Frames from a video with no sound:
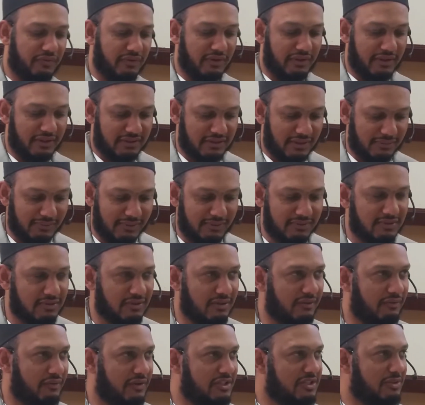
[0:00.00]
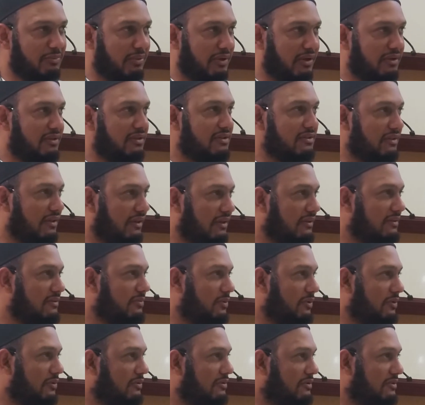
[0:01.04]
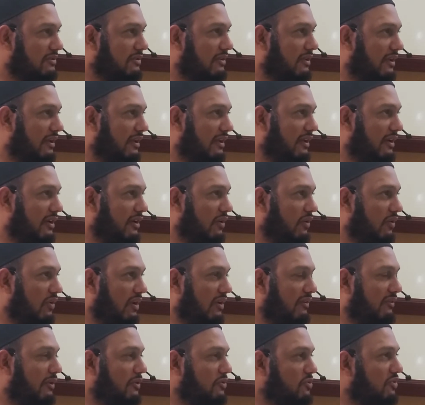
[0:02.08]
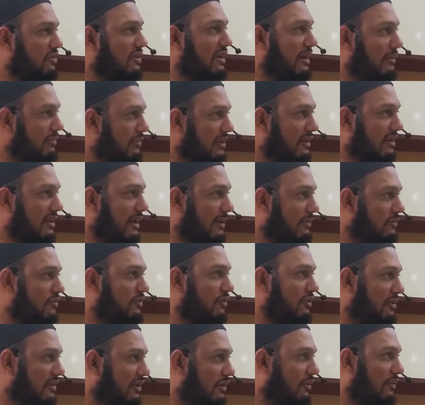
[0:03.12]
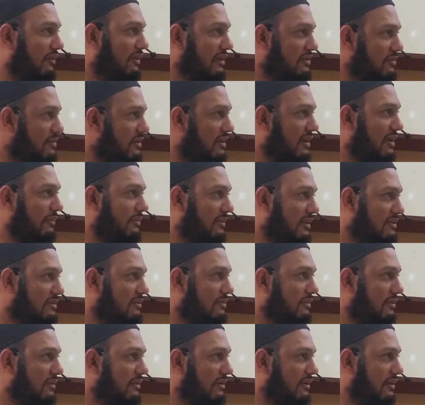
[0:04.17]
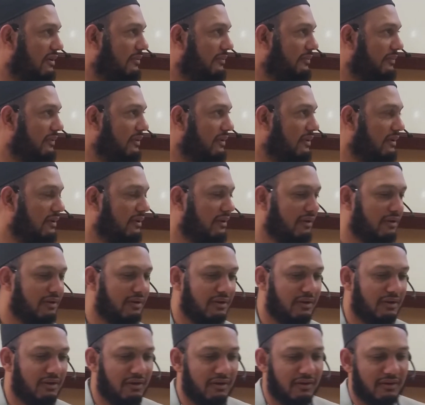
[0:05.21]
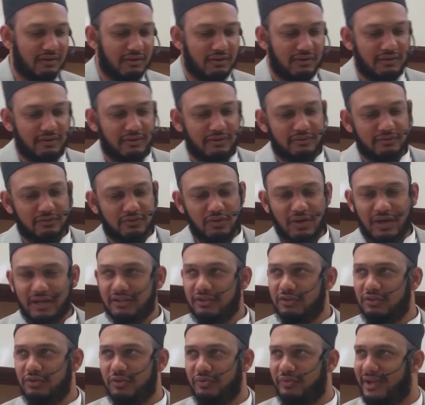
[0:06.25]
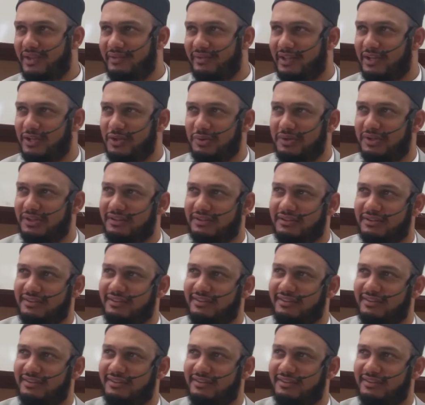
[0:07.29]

feel that sometimes the flexibility is nice because everyone wants to come, then comes, so who doesn't come, doesn't want to come. Do you find value in it?